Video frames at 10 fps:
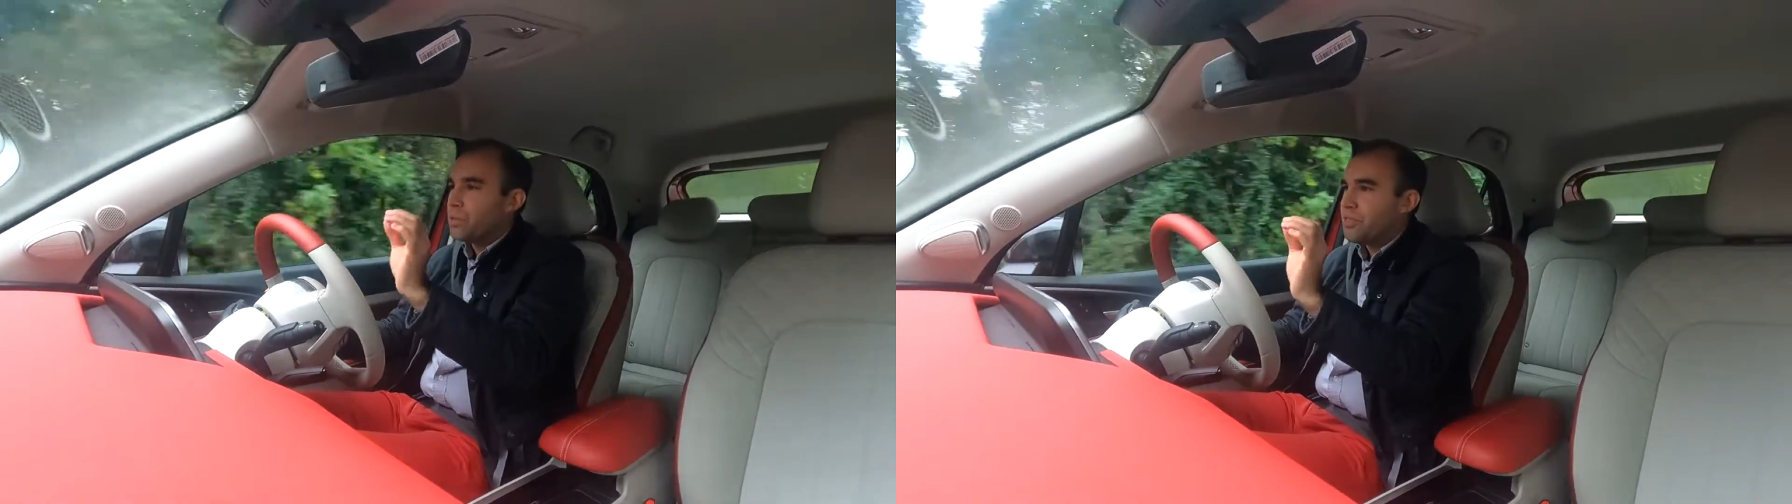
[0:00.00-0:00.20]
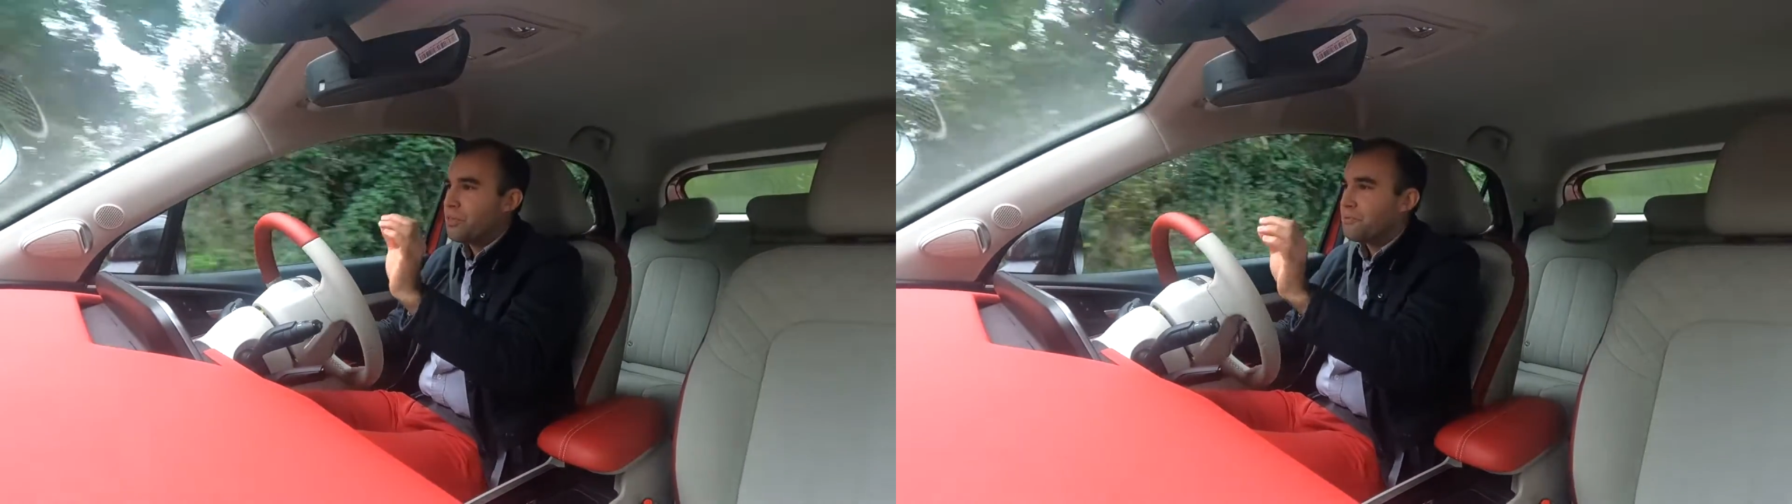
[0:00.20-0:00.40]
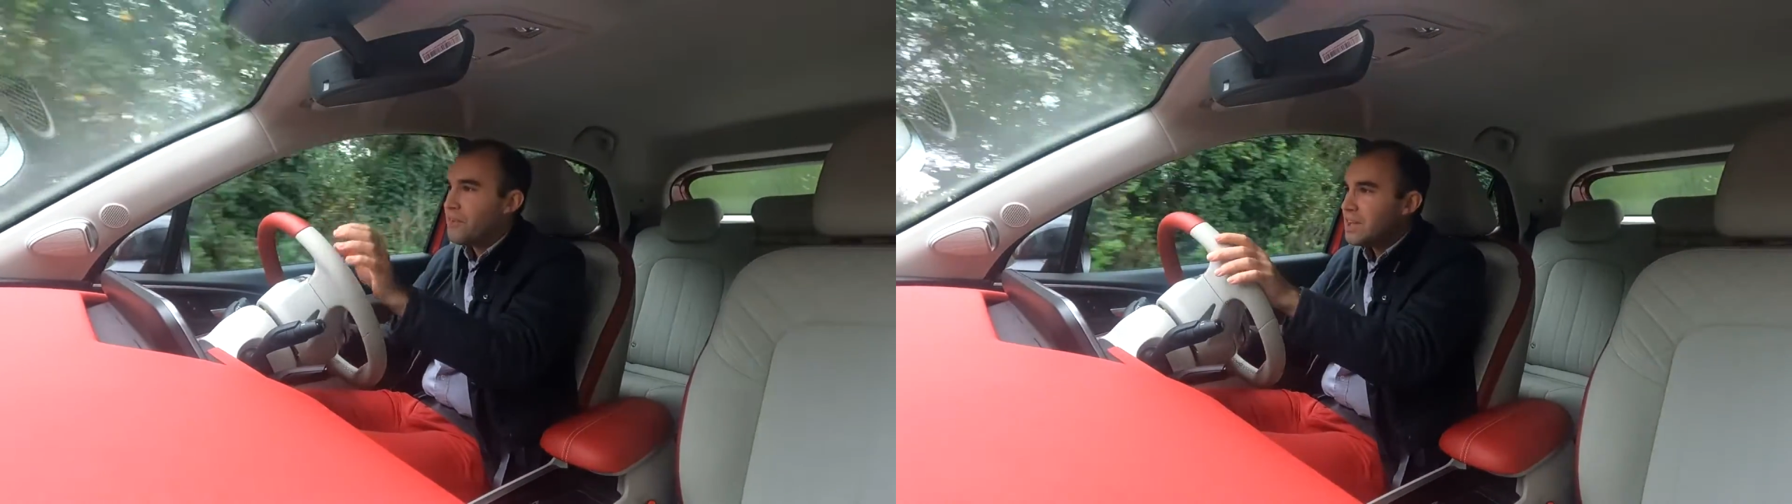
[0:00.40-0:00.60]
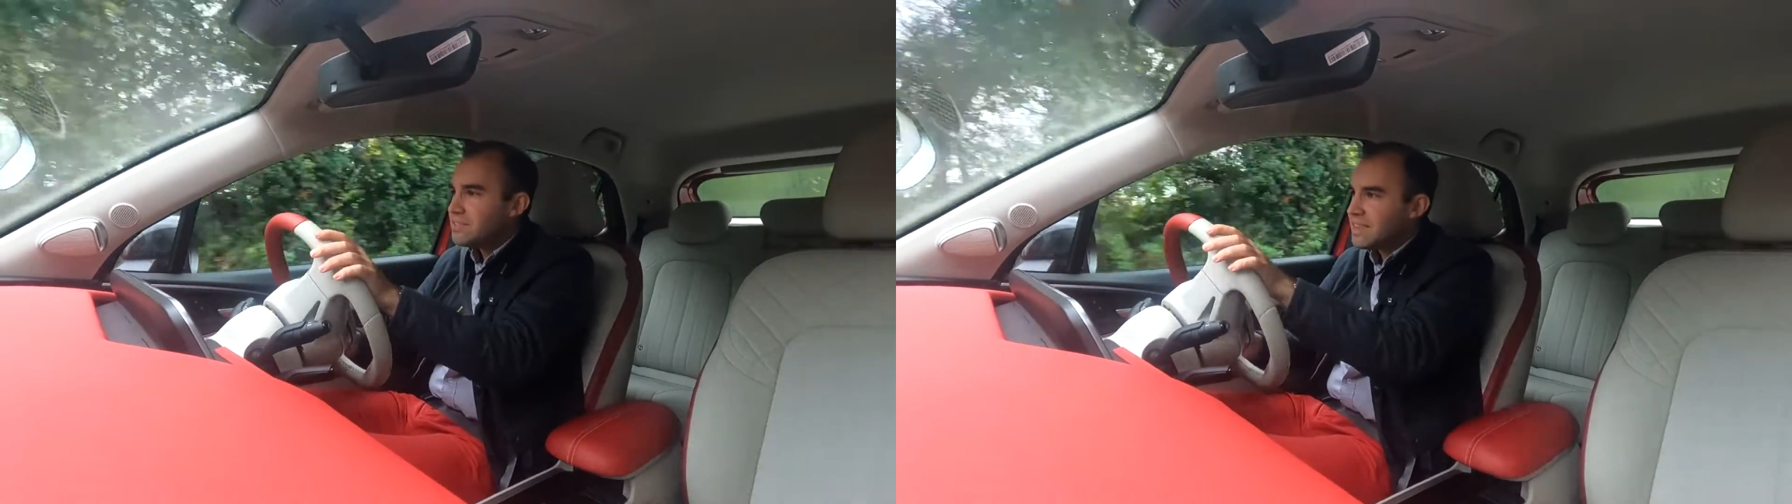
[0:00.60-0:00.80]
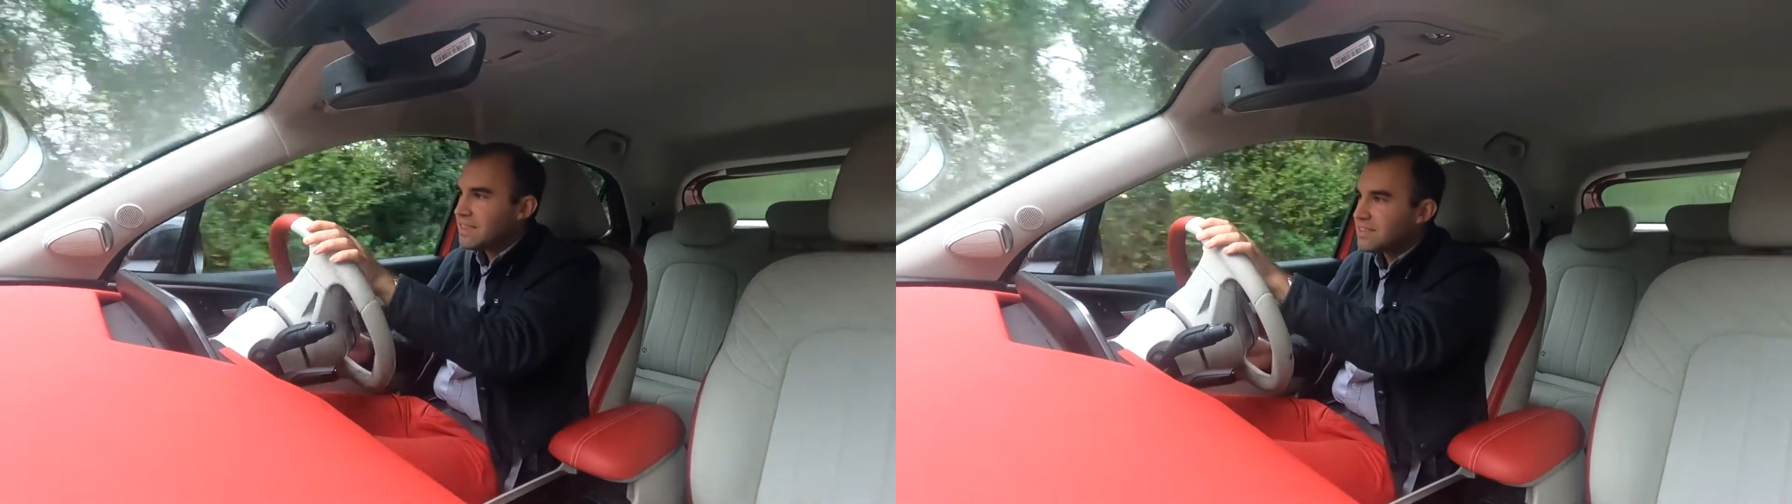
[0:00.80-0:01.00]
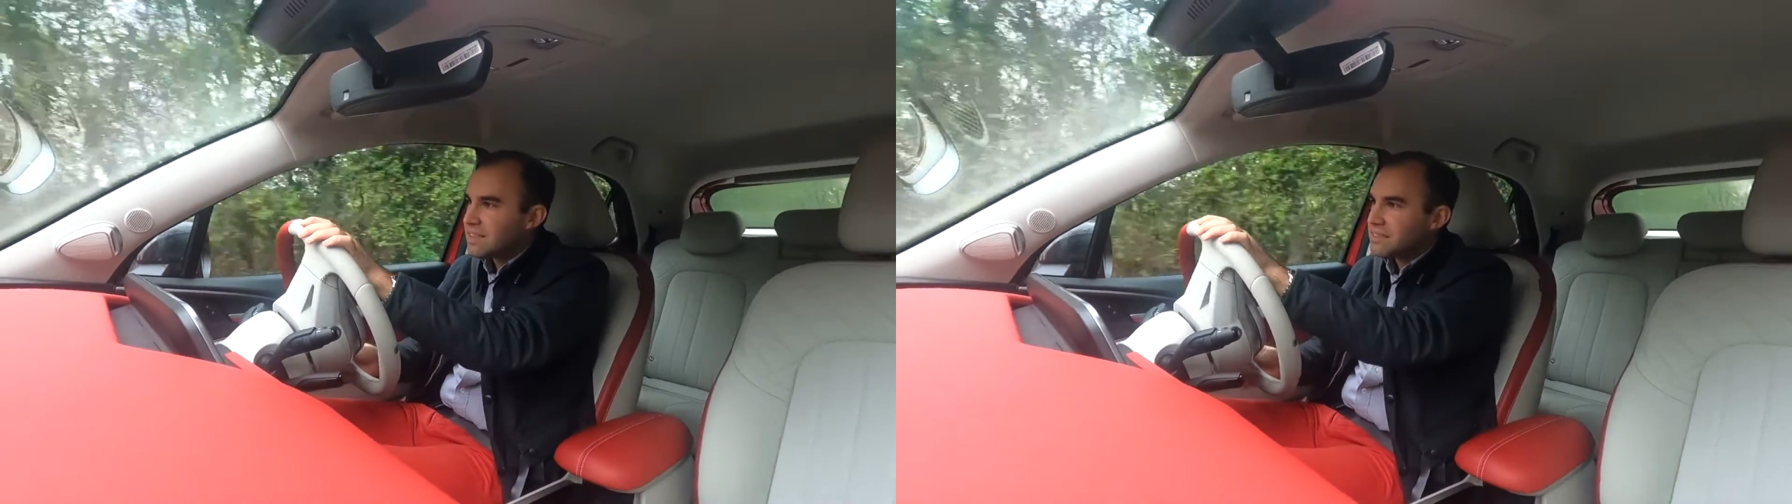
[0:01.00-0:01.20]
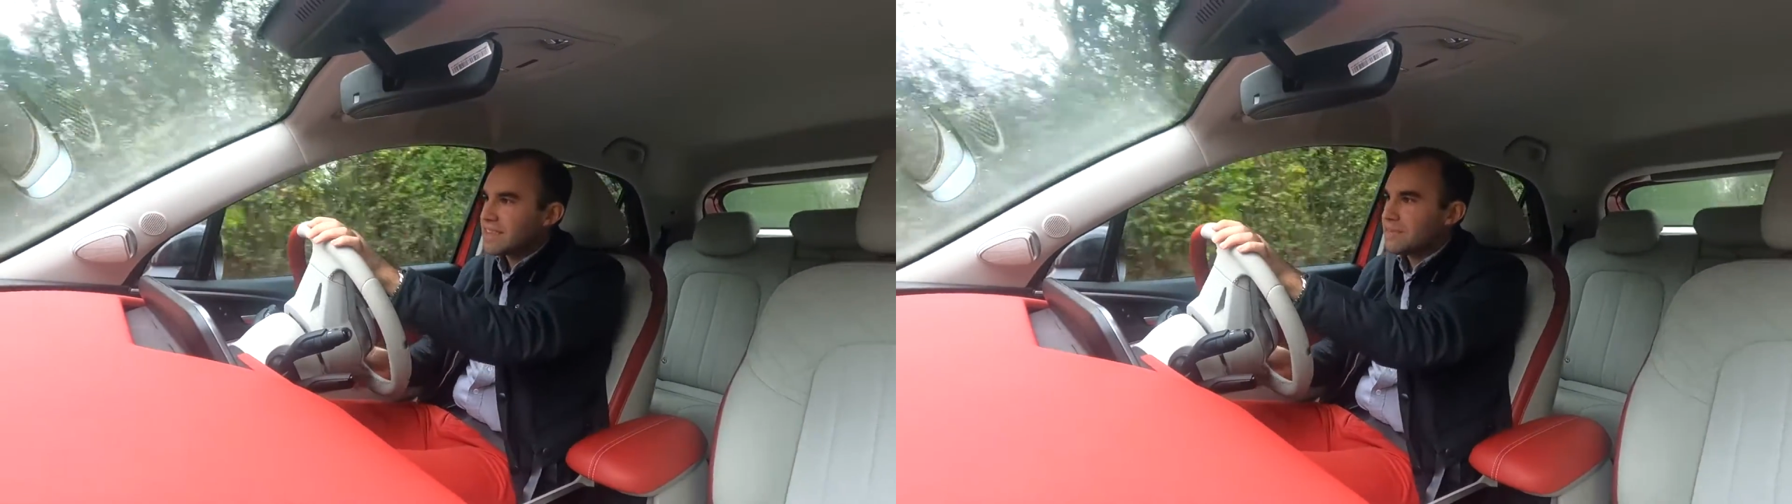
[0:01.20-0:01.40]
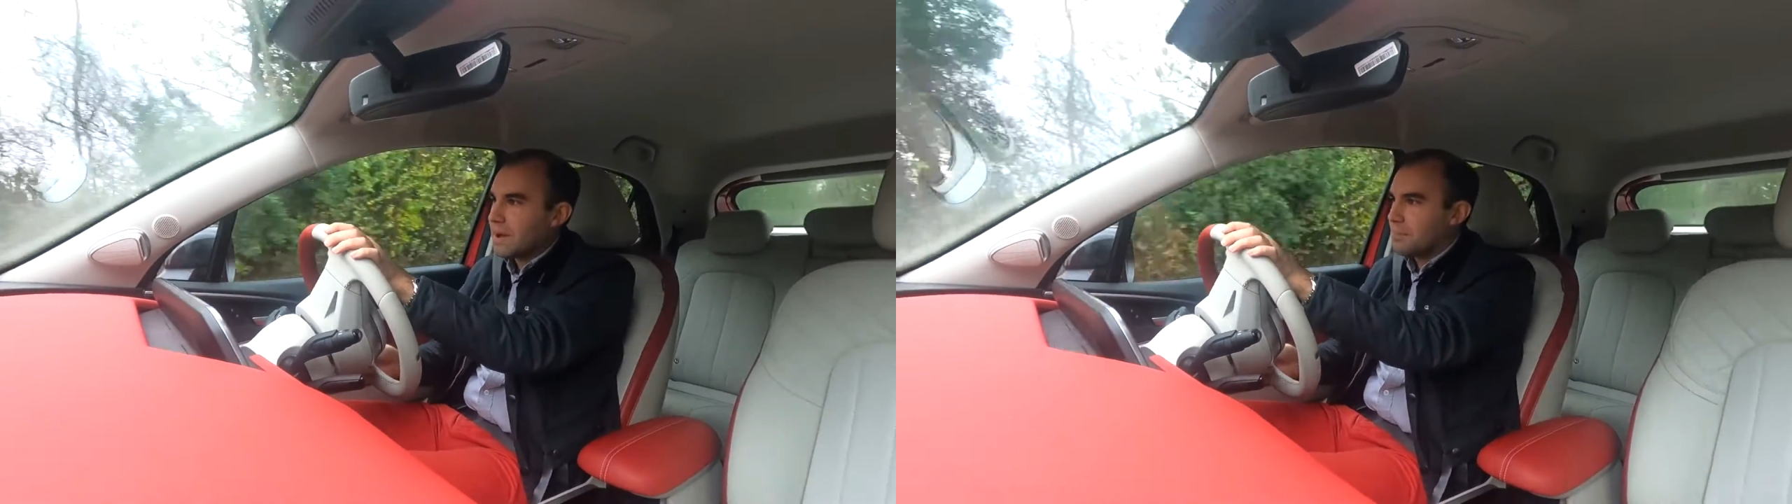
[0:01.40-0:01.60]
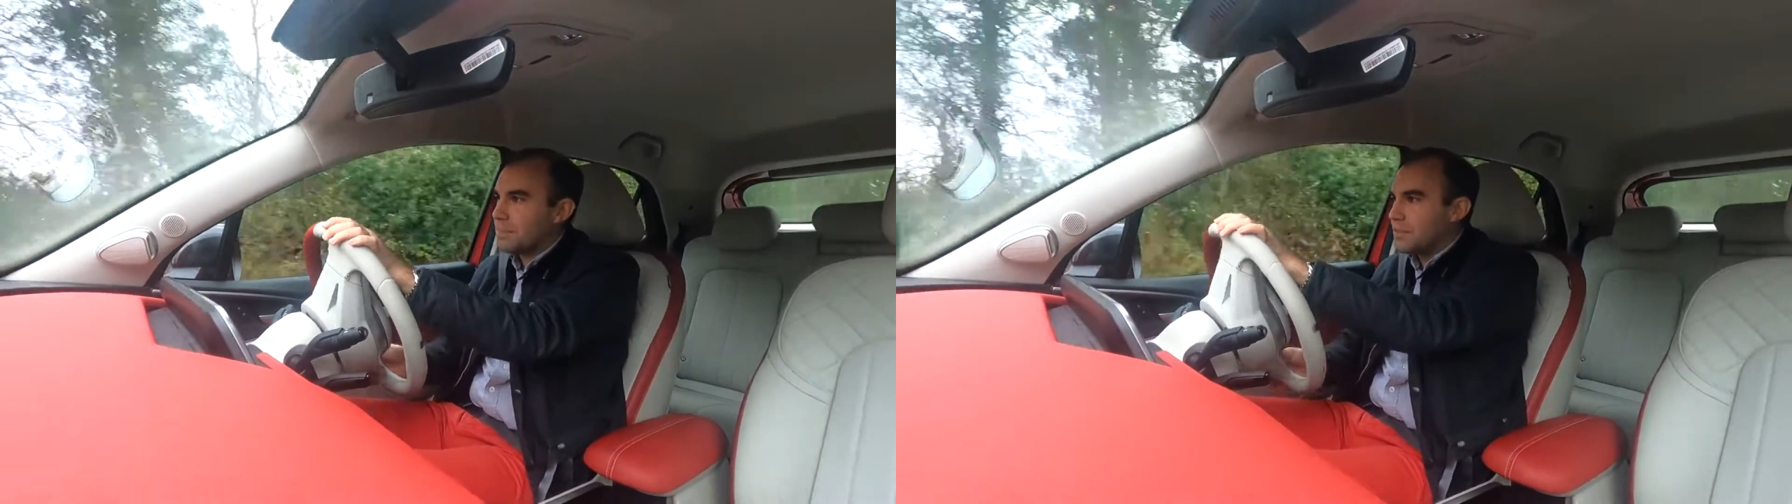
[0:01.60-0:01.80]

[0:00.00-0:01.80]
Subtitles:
The first thing that does give up